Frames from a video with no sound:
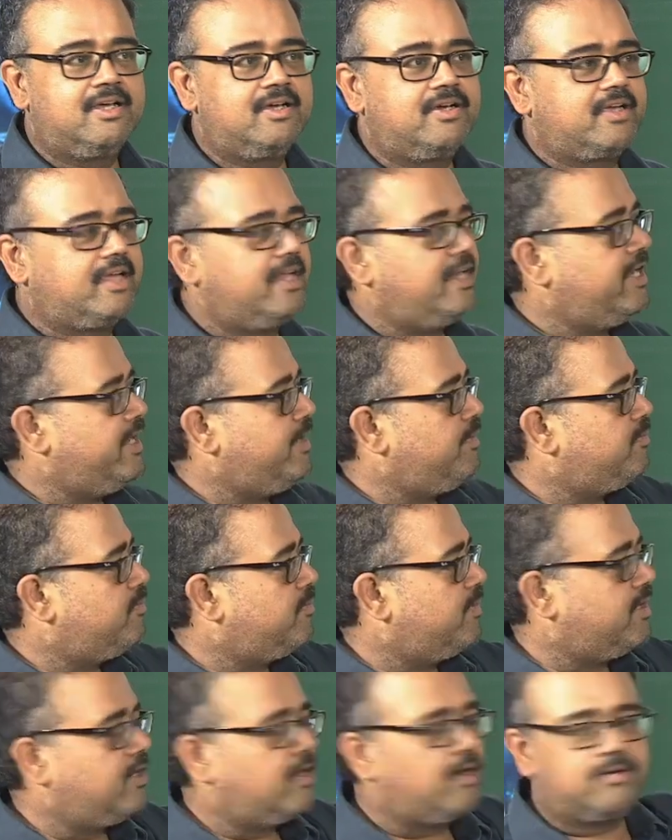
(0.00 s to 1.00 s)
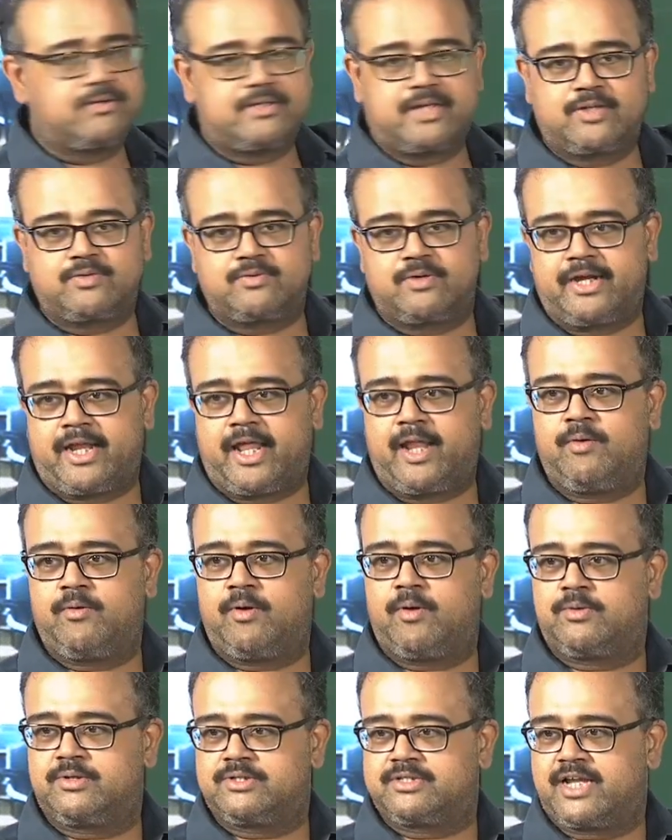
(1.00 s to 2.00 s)
Okay, leave one out. That's what
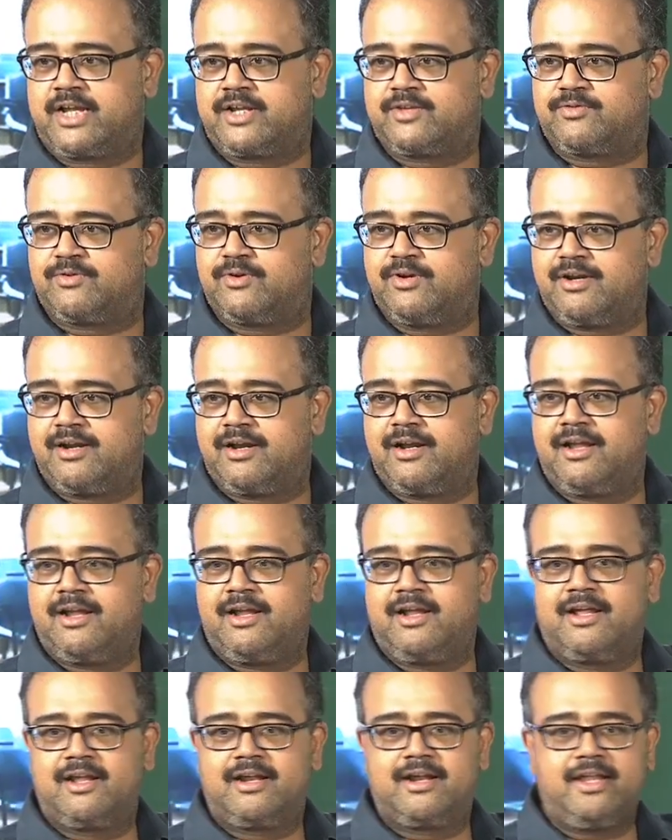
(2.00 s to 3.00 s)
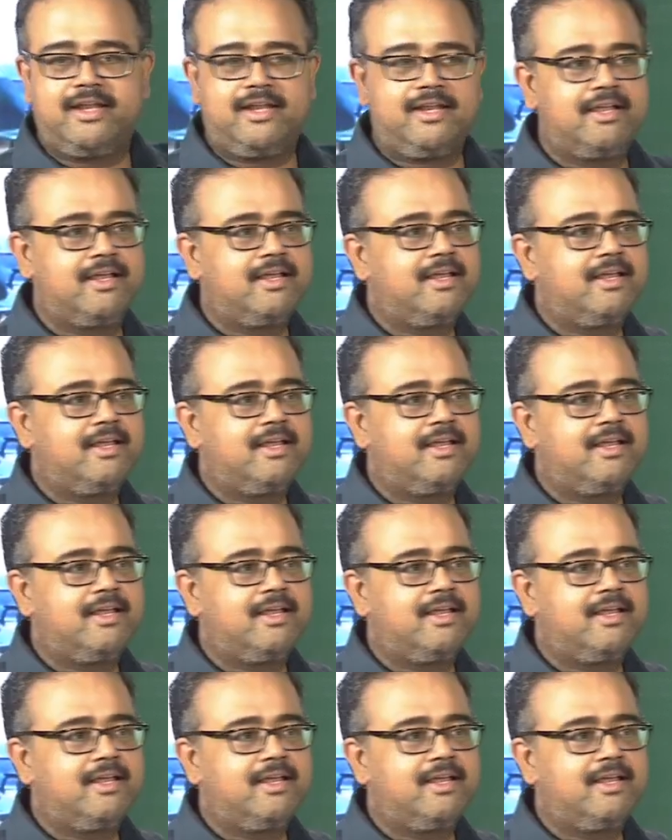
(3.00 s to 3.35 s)
LOO stands for, right?